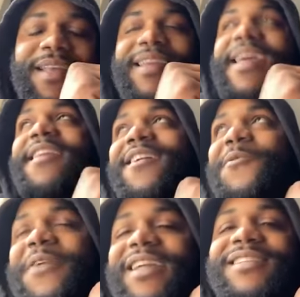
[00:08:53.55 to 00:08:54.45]
Then that
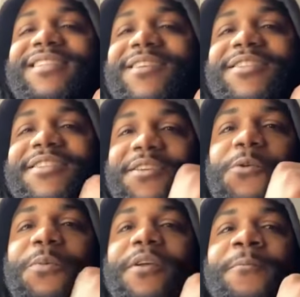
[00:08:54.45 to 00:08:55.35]
nigga Weezy so
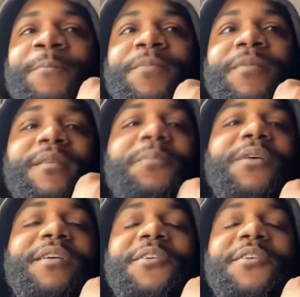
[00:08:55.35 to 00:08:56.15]
stupid, bro.